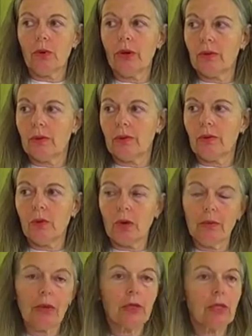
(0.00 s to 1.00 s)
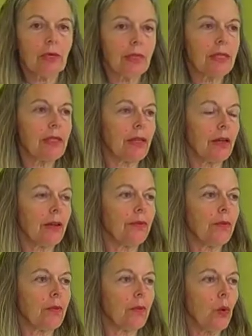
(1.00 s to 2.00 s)
most of us here
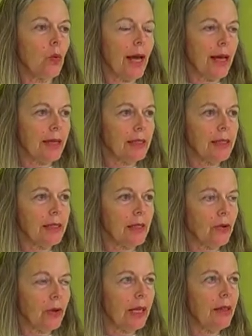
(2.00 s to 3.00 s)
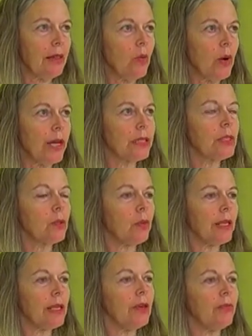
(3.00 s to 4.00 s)
are from the West. So in the West,
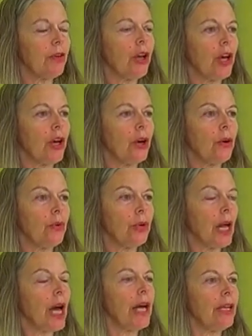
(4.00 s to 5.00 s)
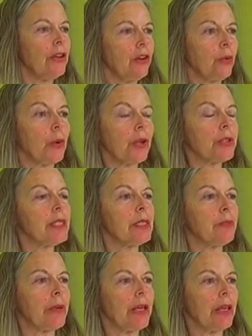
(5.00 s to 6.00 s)
we have no non-doer
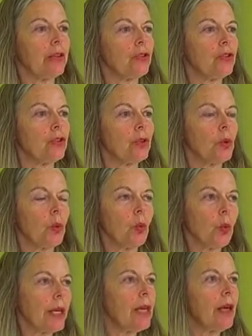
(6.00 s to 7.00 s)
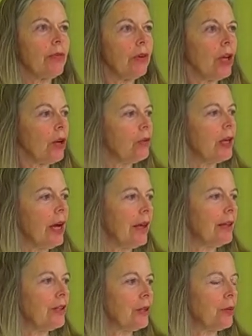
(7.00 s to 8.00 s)
speech. We have no
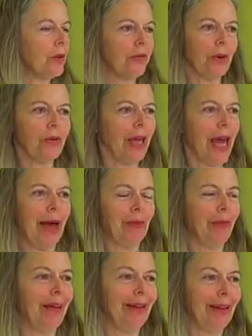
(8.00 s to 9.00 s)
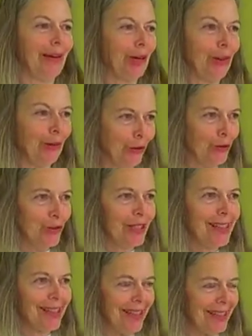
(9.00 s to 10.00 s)
non-doer vocabulary. There
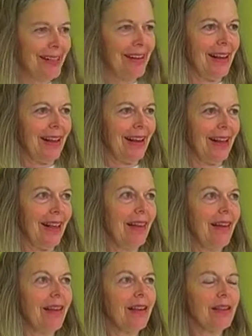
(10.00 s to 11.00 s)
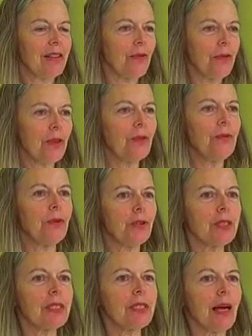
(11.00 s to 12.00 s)
just isn't any. So for the
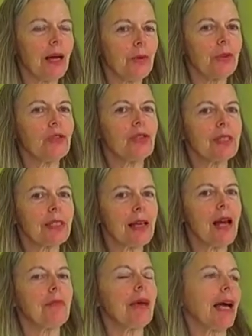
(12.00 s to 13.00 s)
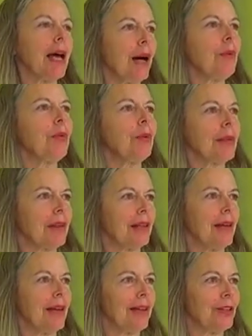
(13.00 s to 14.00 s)
first time, we're just coming up with
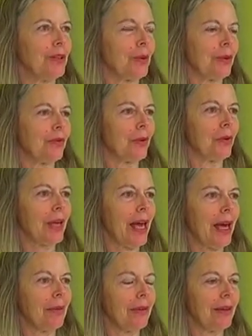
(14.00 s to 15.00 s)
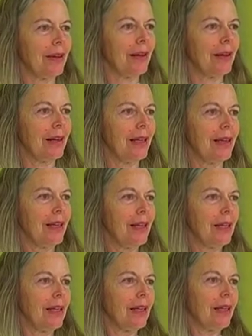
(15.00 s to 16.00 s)
non-doer vocabulary.
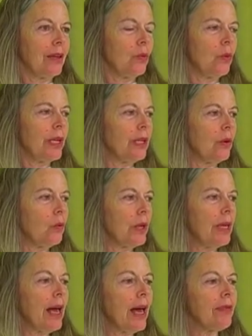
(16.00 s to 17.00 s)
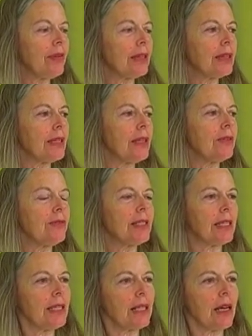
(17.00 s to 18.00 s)
We haven't
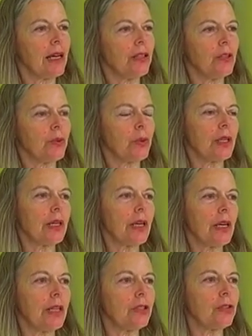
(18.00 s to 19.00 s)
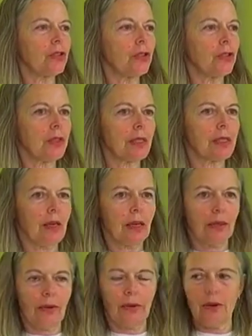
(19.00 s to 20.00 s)
lived in non-dual cultures.
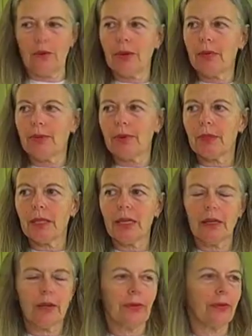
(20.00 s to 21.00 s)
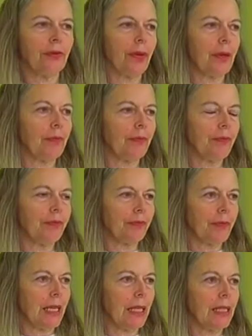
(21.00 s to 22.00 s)
Like there are people here from
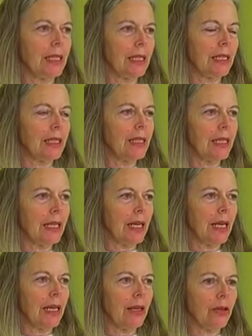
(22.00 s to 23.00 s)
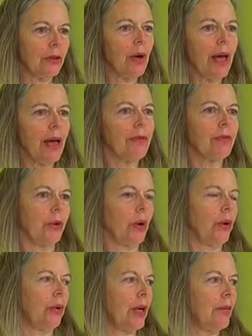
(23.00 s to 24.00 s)
India today who have
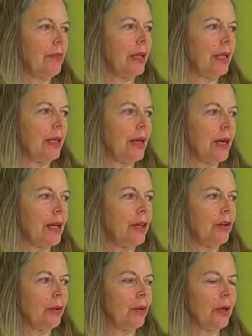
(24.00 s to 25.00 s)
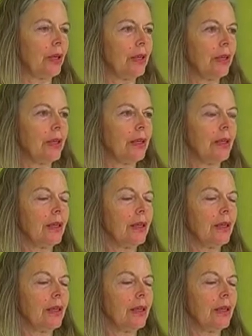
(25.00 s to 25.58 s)
grown up in a non-doer